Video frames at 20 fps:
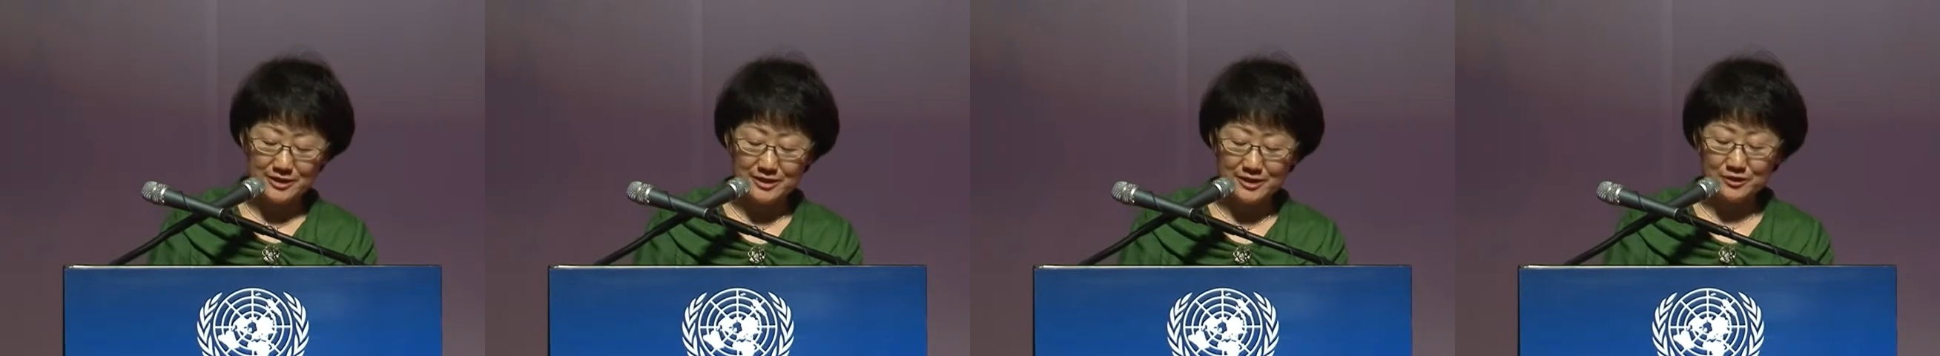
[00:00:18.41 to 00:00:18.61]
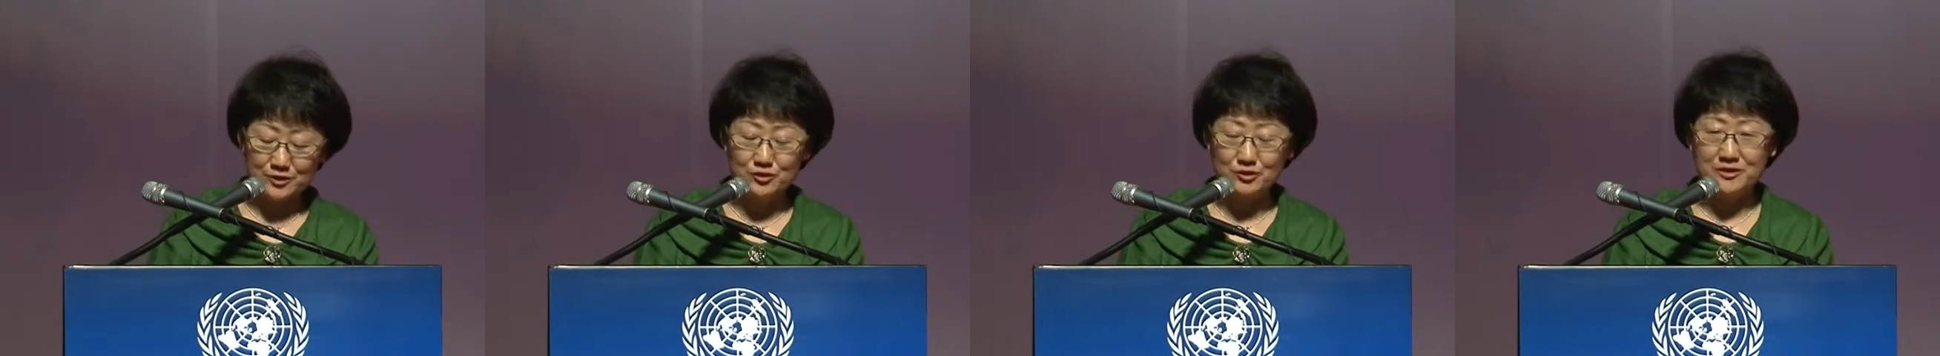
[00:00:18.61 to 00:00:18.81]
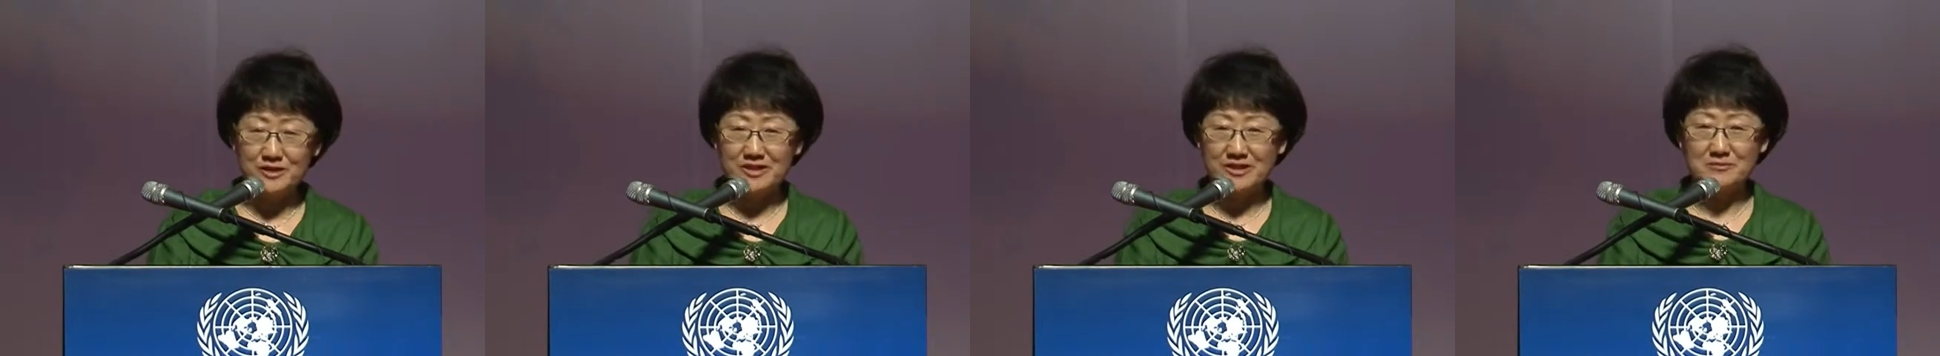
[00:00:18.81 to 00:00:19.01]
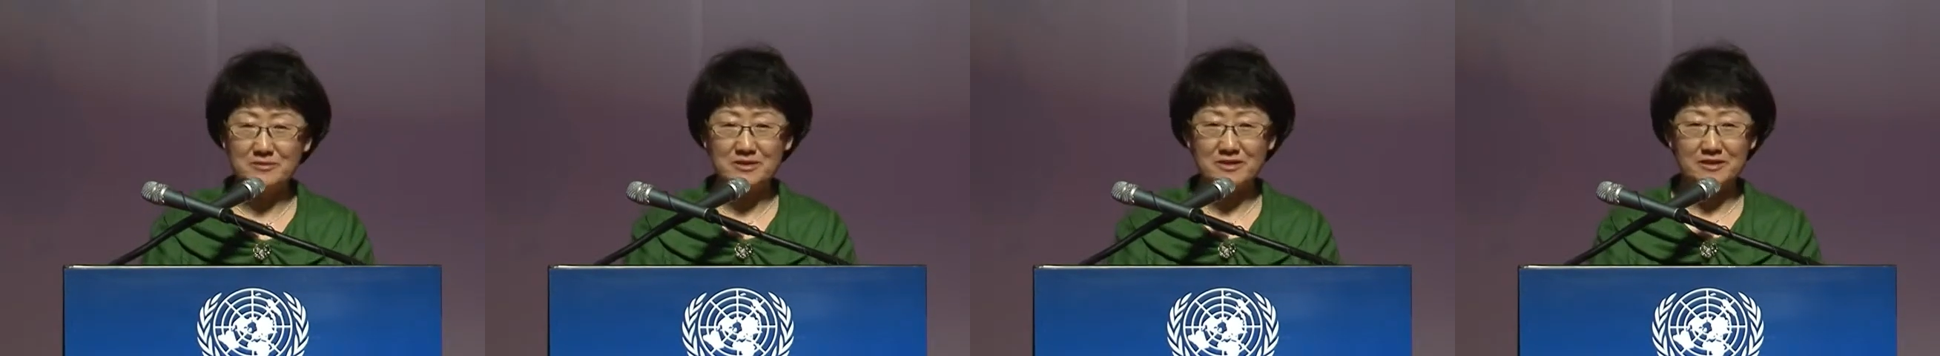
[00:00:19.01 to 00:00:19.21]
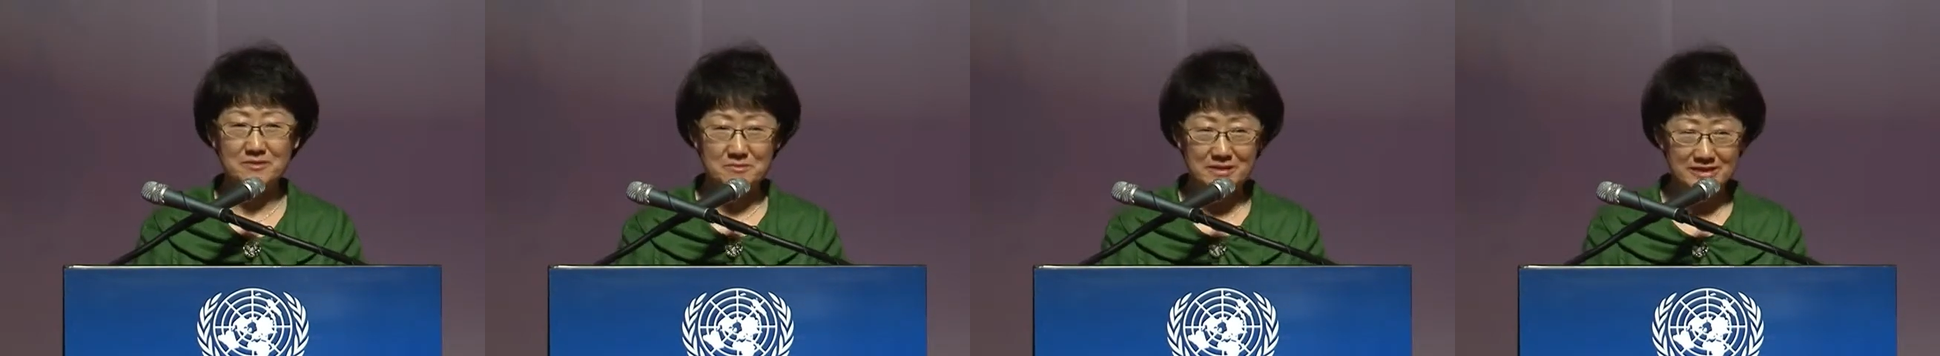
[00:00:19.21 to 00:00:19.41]
to
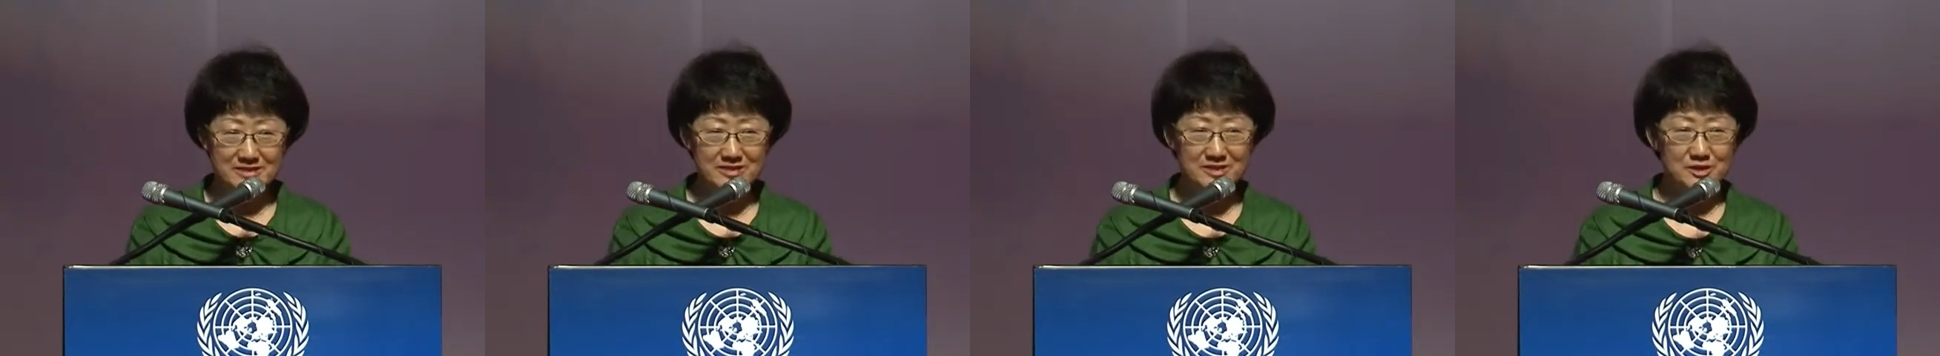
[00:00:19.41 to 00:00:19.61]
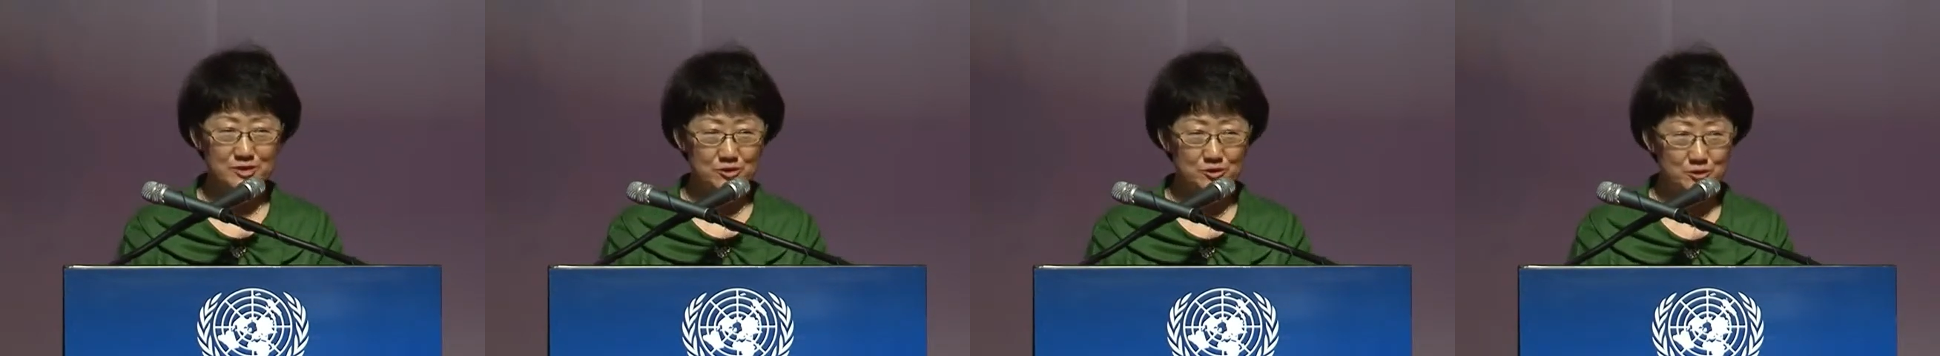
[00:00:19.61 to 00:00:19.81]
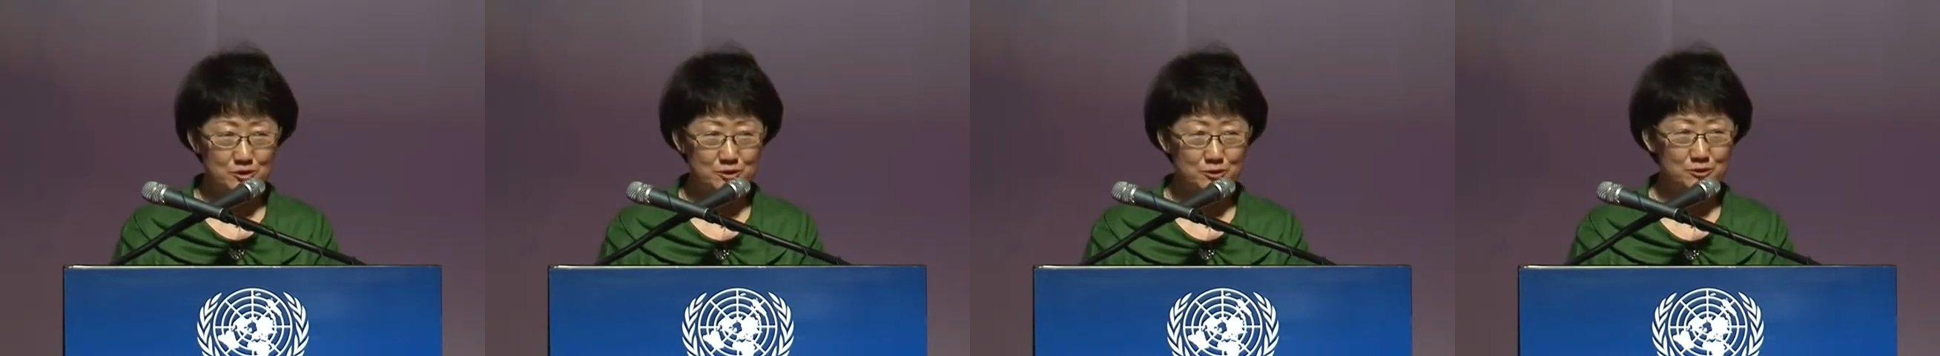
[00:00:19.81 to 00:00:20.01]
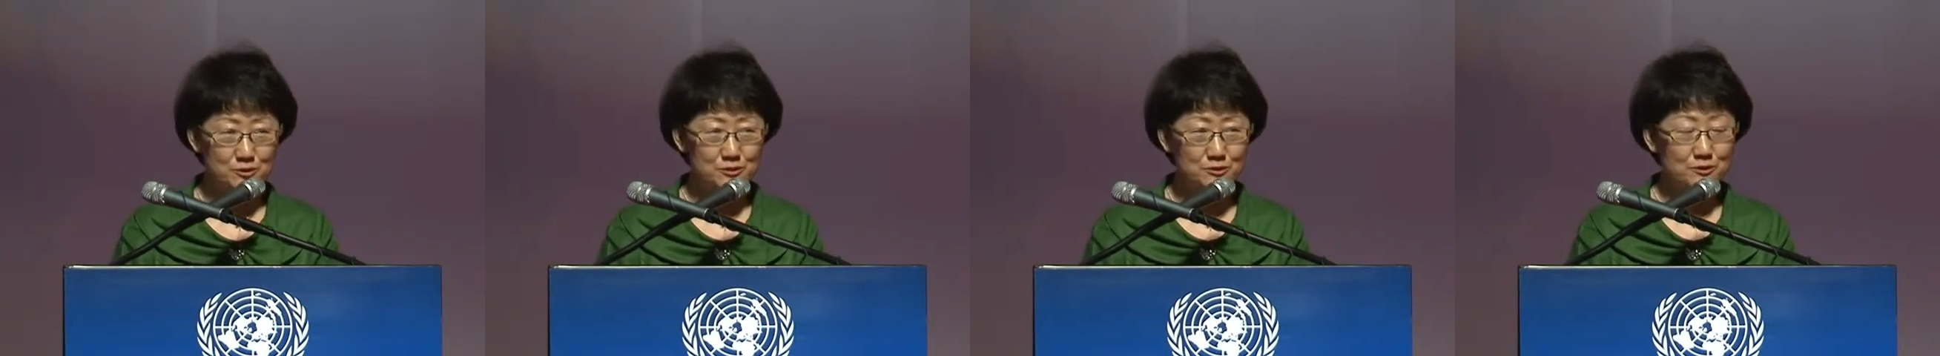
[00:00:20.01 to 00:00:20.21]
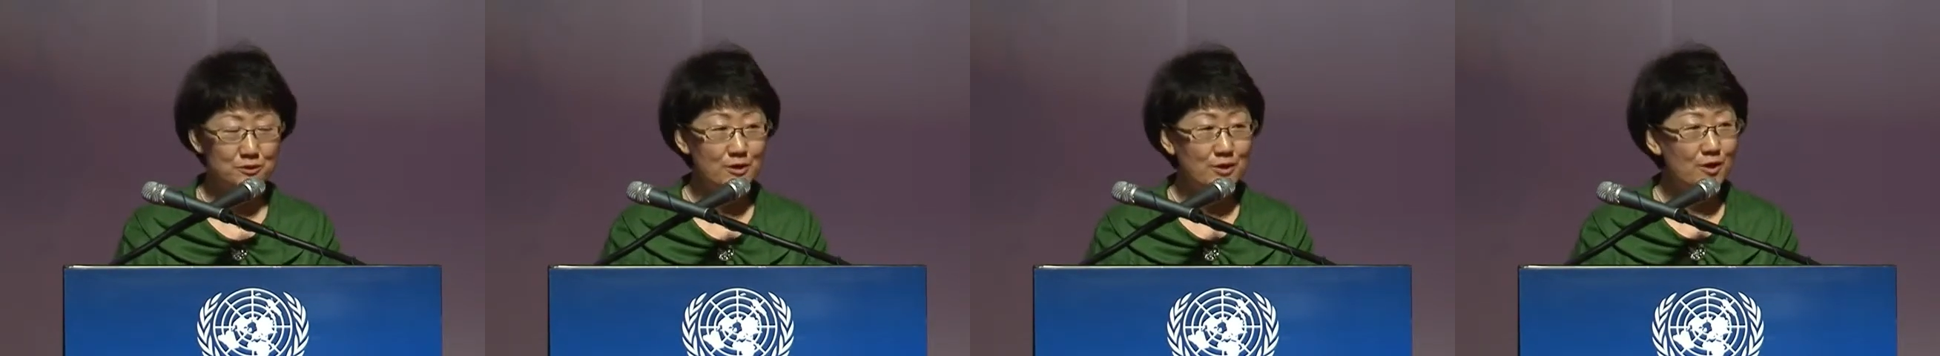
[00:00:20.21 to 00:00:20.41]
deliver a message to
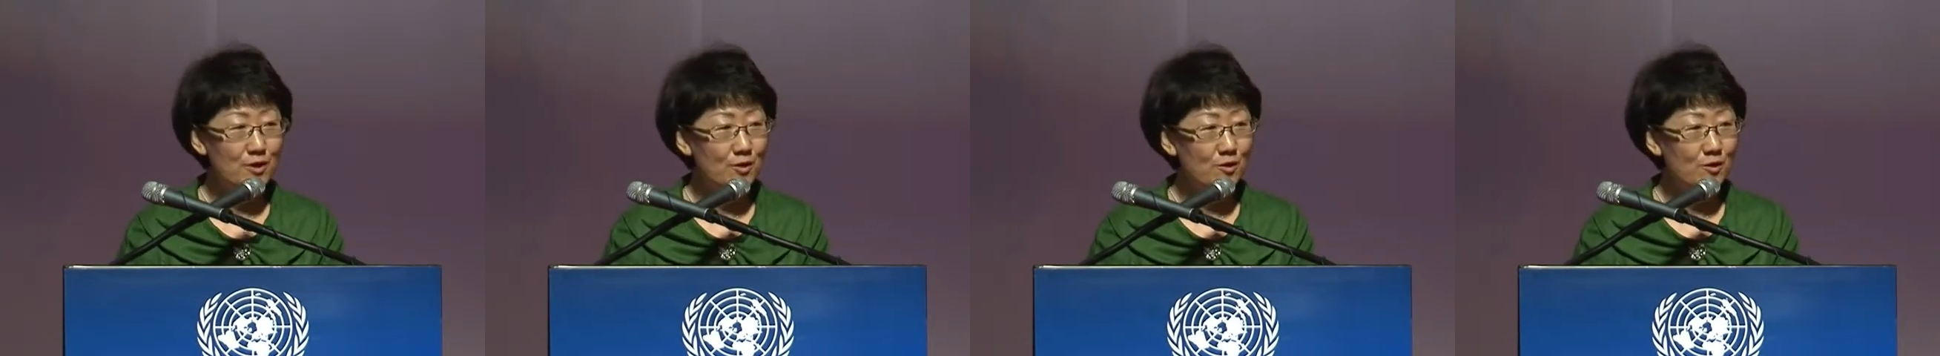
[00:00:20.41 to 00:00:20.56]
you